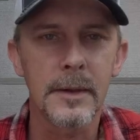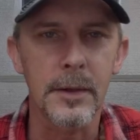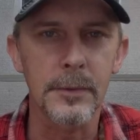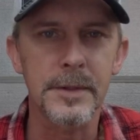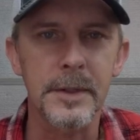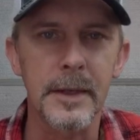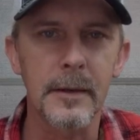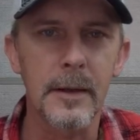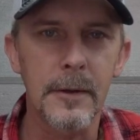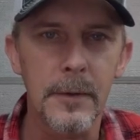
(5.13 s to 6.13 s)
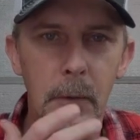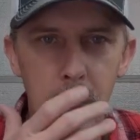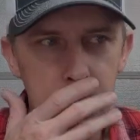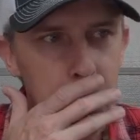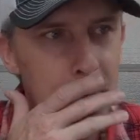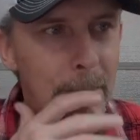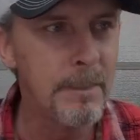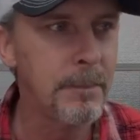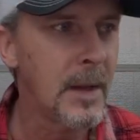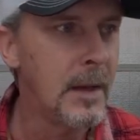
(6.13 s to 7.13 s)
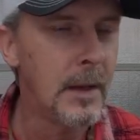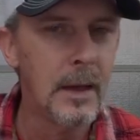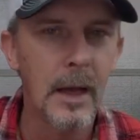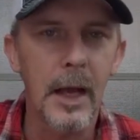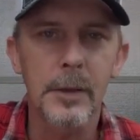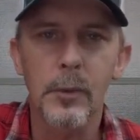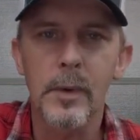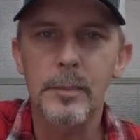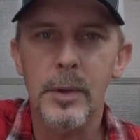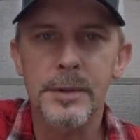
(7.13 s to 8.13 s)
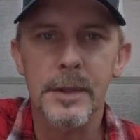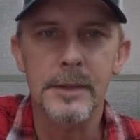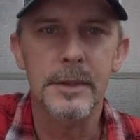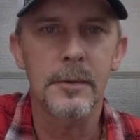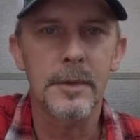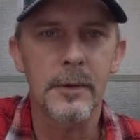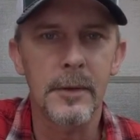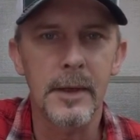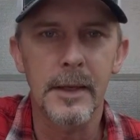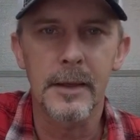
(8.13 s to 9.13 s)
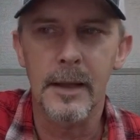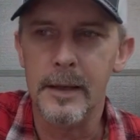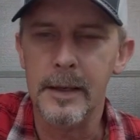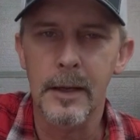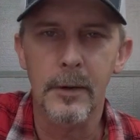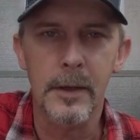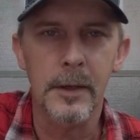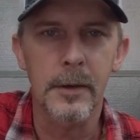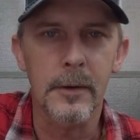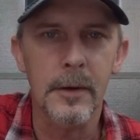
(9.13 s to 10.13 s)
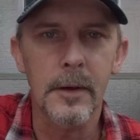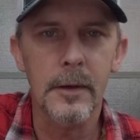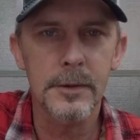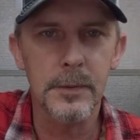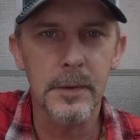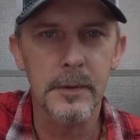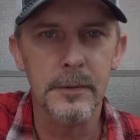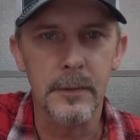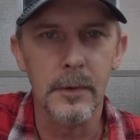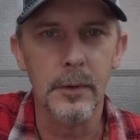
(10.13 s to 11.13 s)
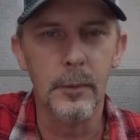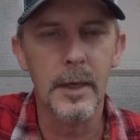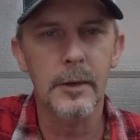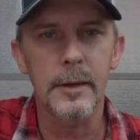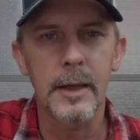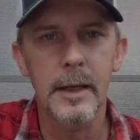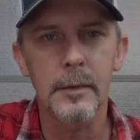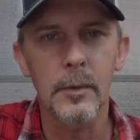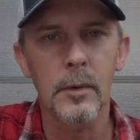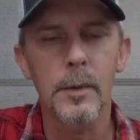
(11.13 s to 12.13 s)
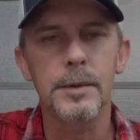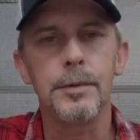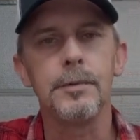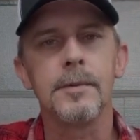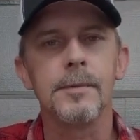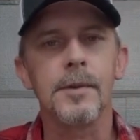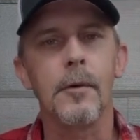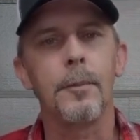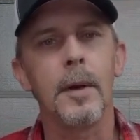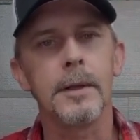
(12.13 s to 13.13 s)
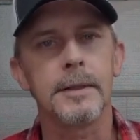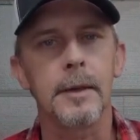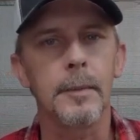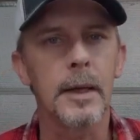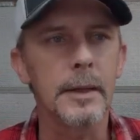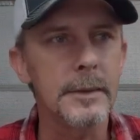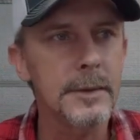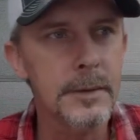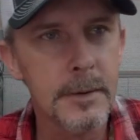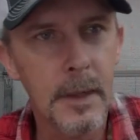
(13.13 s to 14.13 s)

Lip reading: LCL Outdoors. Hey, we appreciate y'all tuning in to hang out here in the garage with us for a little while tonight while we shoot some soft plastic baits.